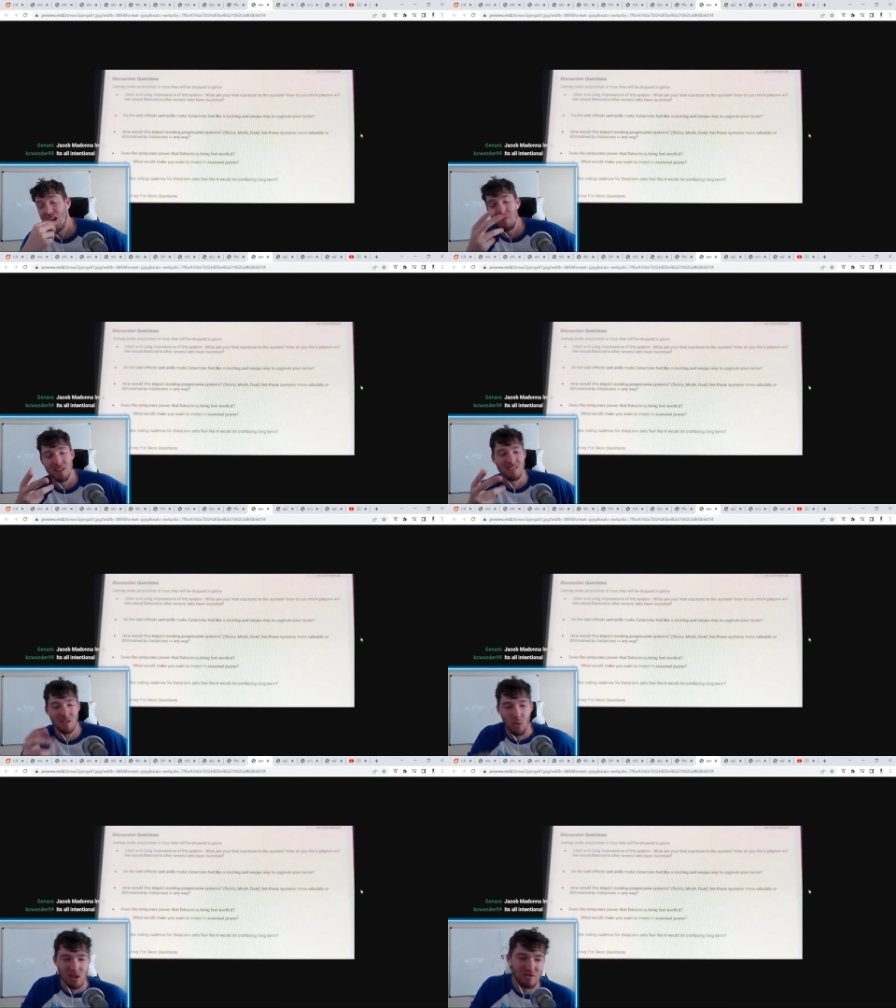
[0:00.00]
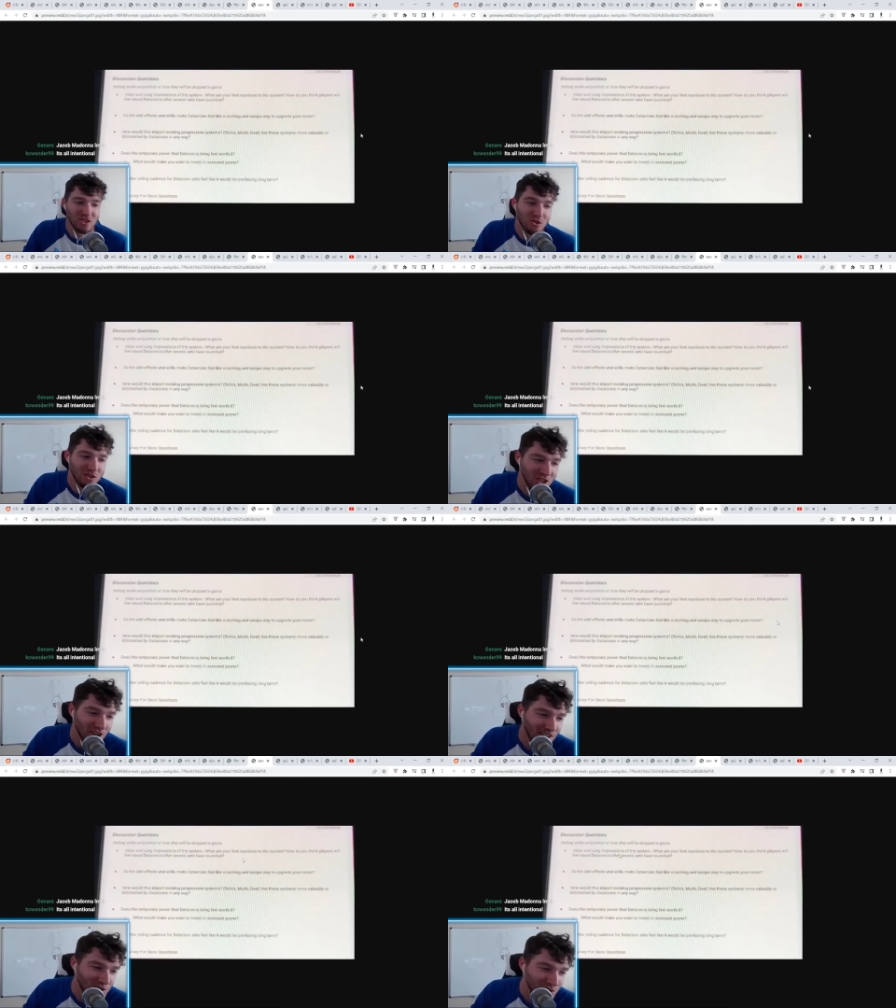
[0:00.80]
I mean, one of the
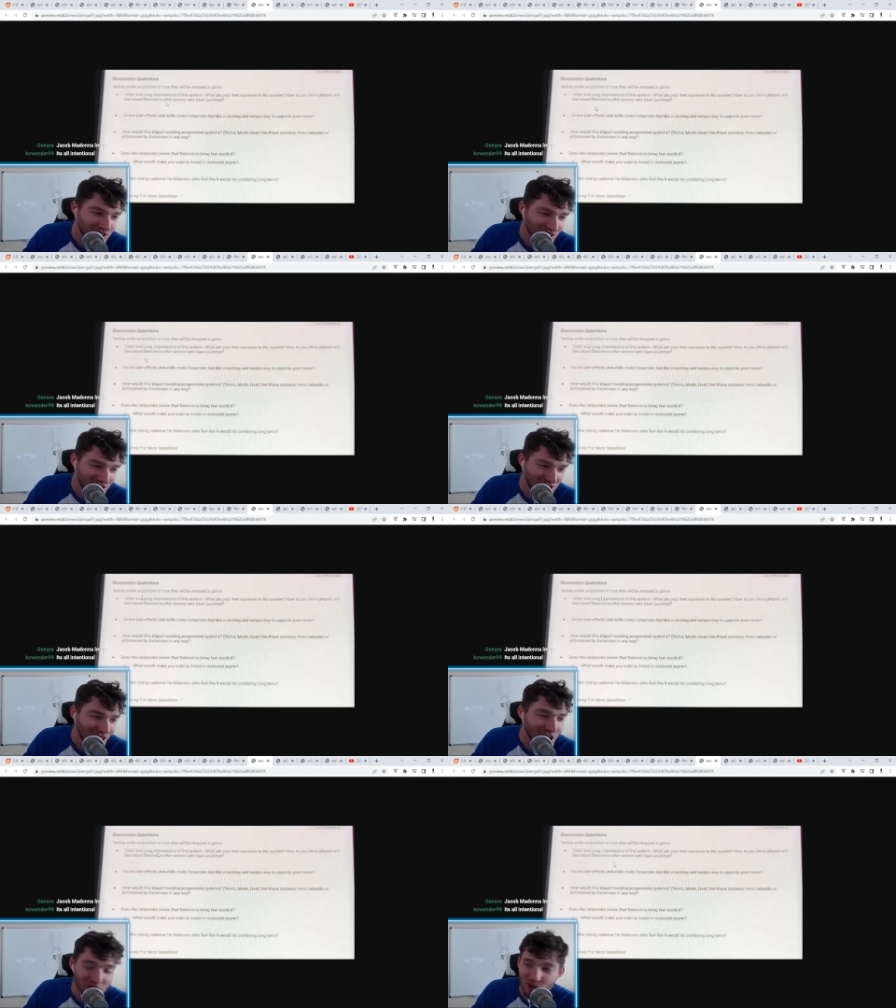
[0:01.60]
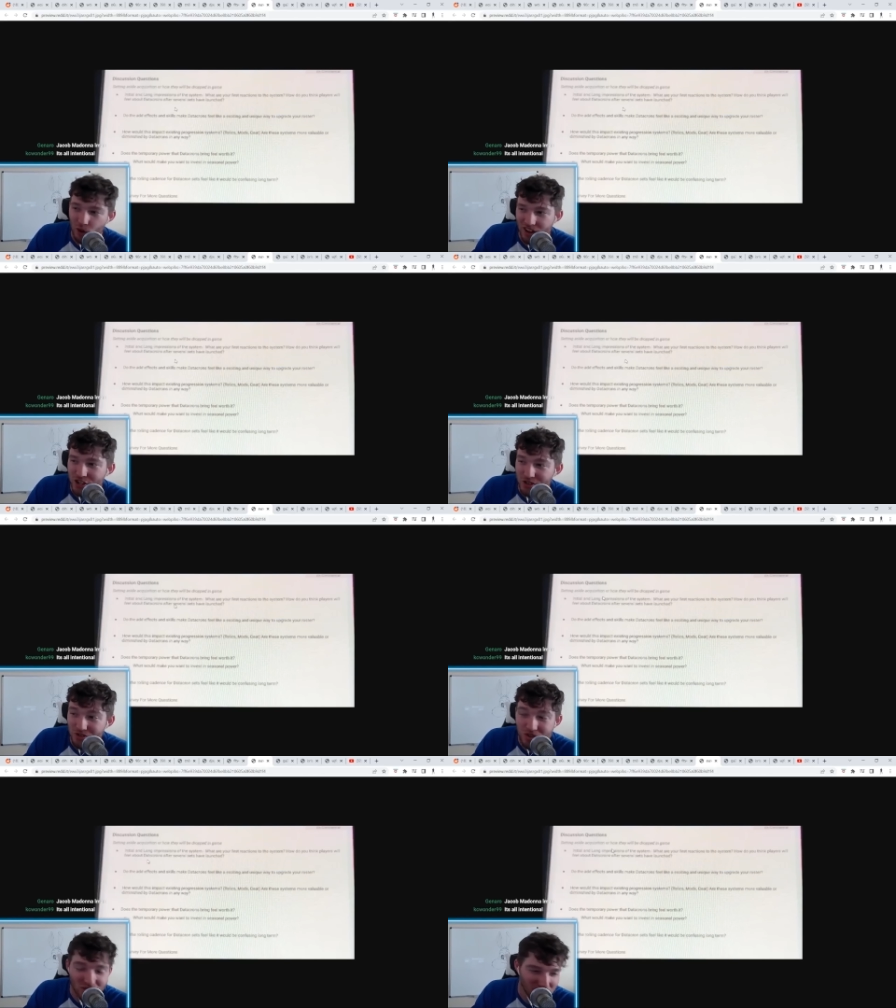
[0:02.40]
screenshots was the discussion
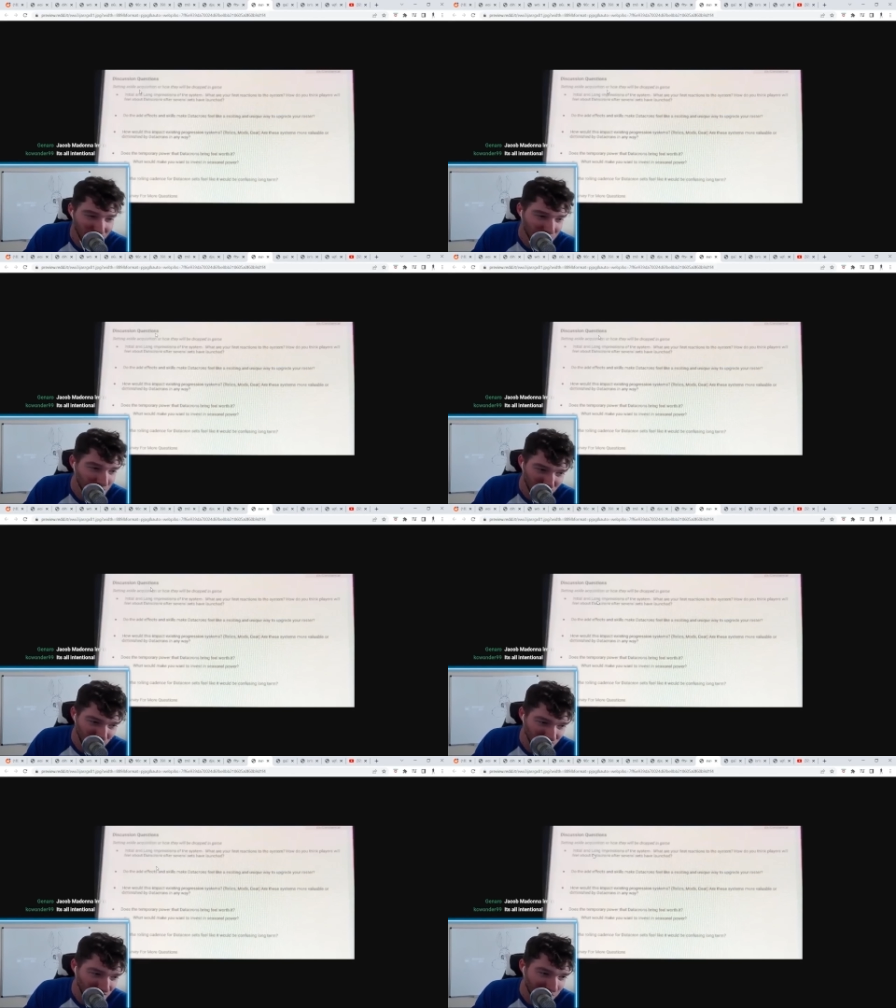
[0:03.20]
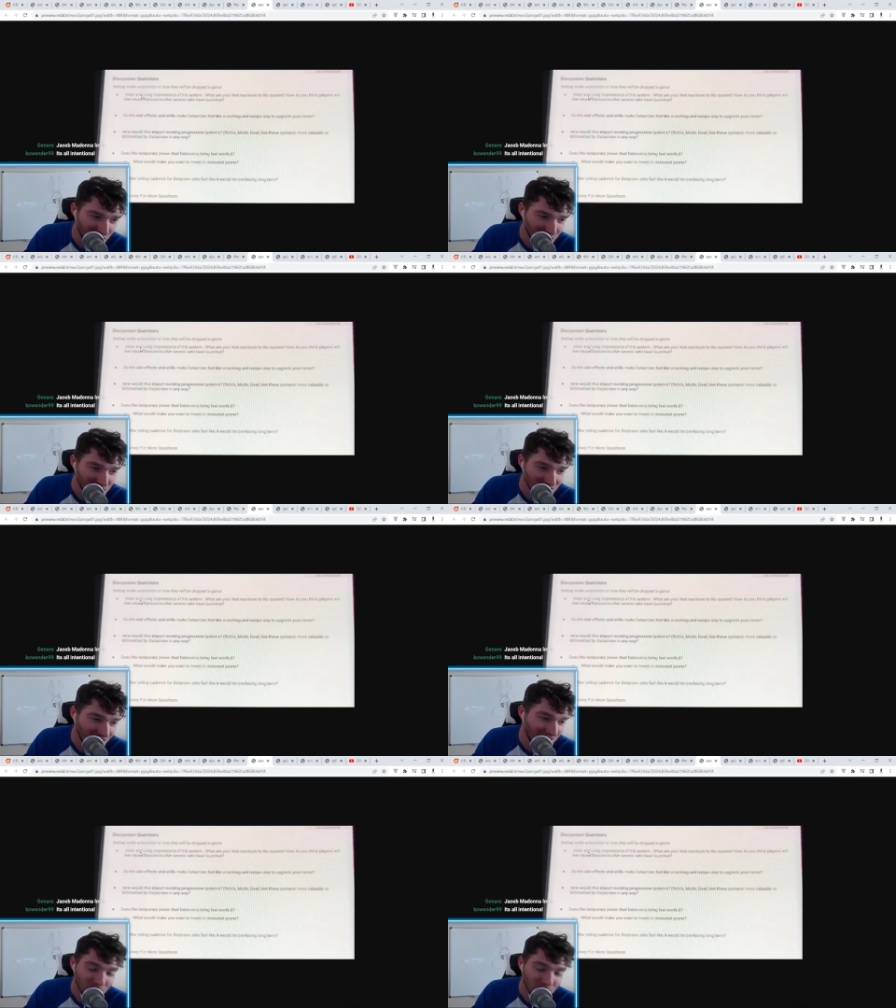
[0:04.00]
questions from their server that they posted,
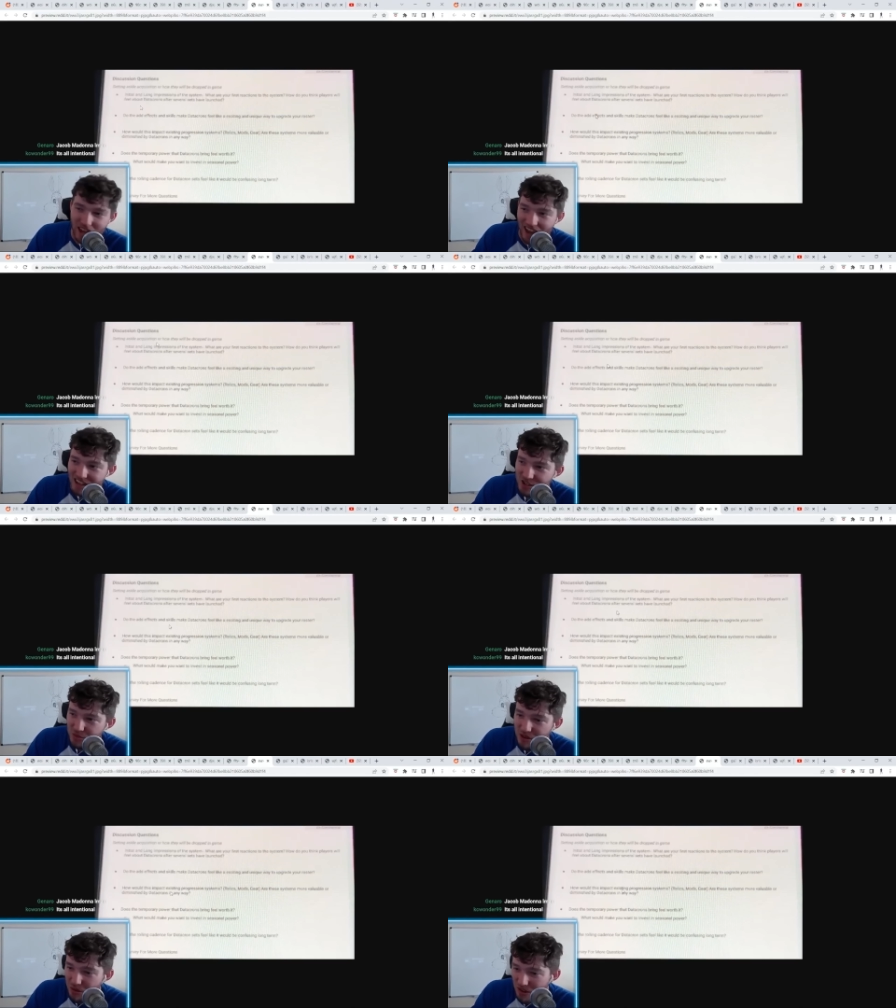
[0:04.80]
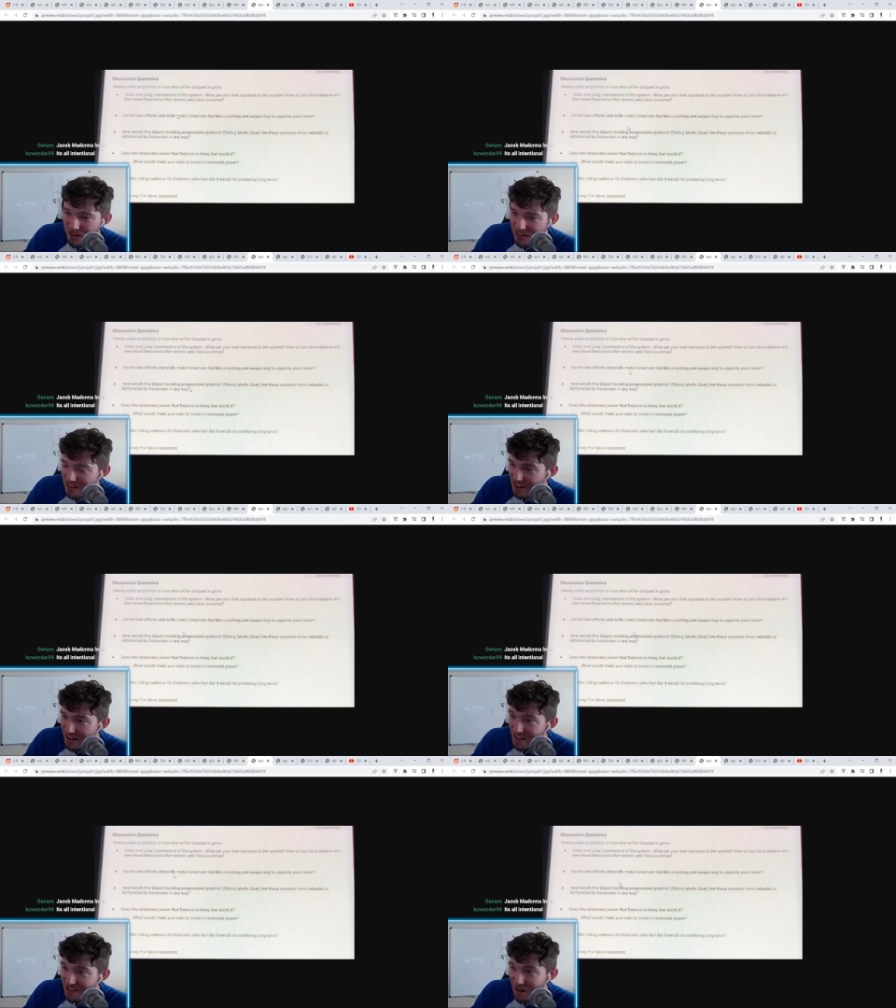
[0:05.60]
and we asked people
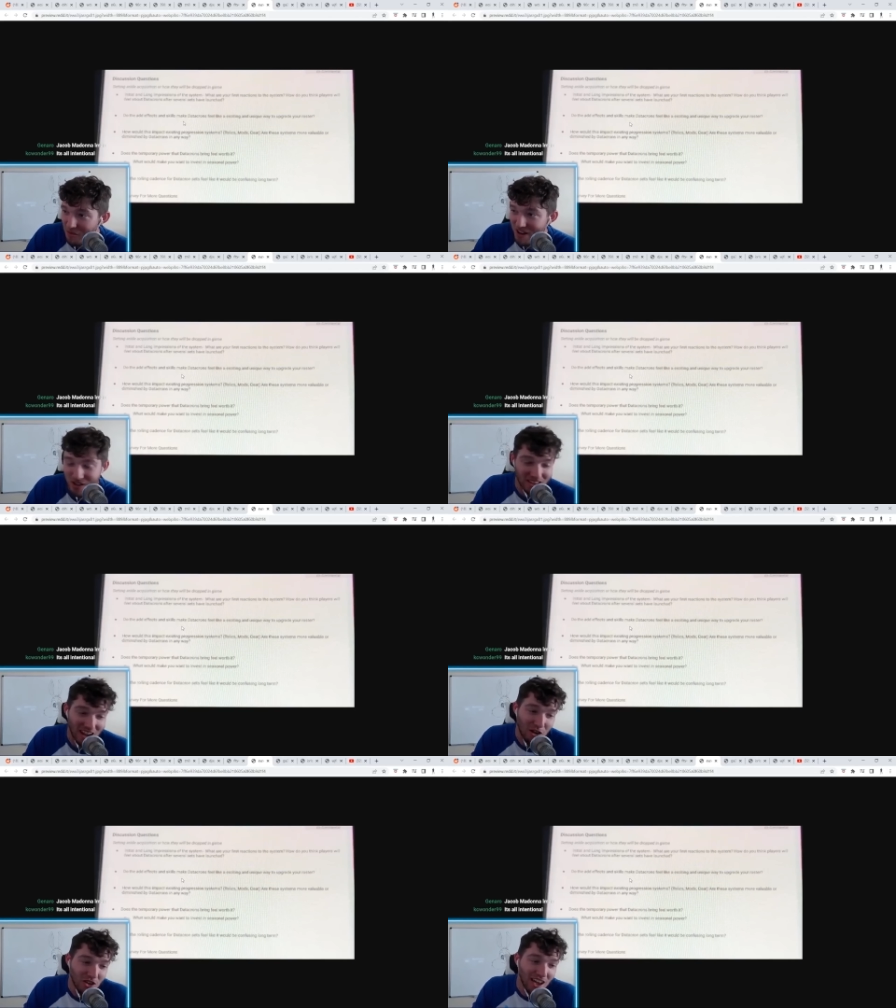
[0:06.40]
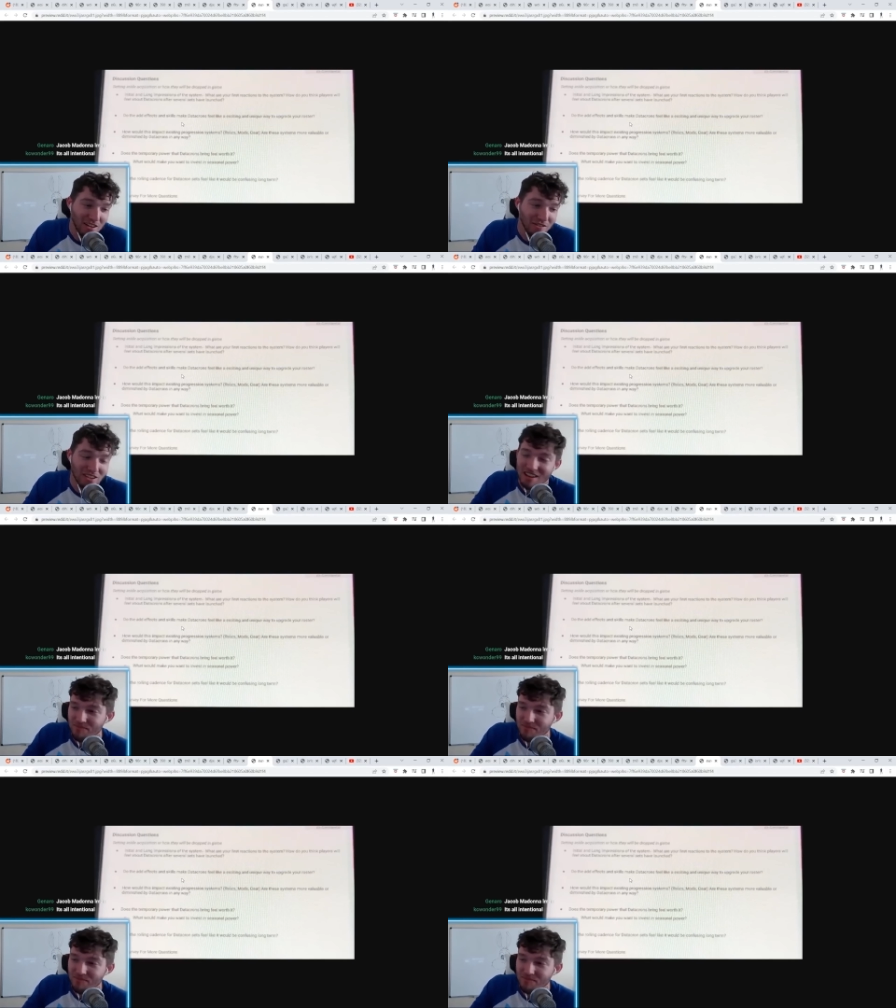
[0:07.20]
uh, on my and now they have